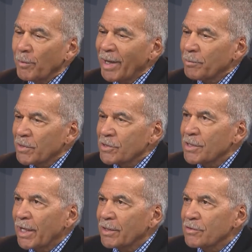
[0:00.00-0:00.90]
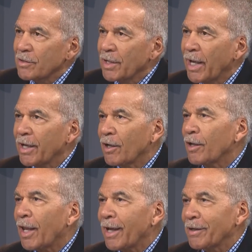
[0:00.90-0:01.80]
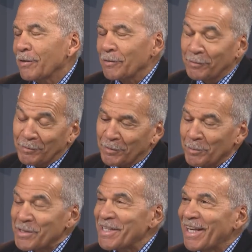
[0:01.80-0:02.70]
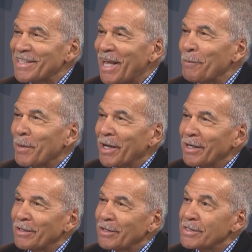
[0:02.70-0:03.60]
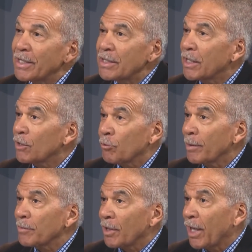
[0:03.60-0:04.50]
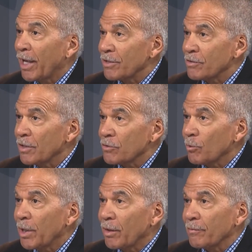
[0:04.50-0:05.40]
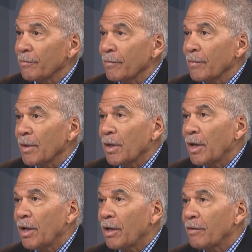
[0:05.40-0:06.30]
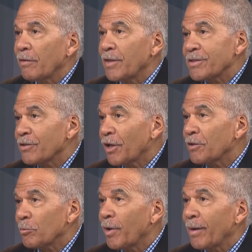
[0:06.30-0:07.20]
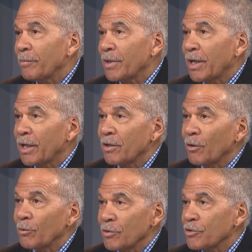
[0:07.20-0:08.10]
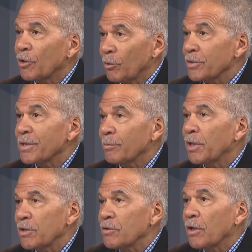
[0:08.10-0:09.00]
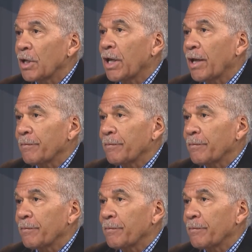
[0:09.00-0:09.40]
make mistakes today, unlike the mistakes I made, tend to get criminalized as well. That's another problem that I know the General Assembly is looking at.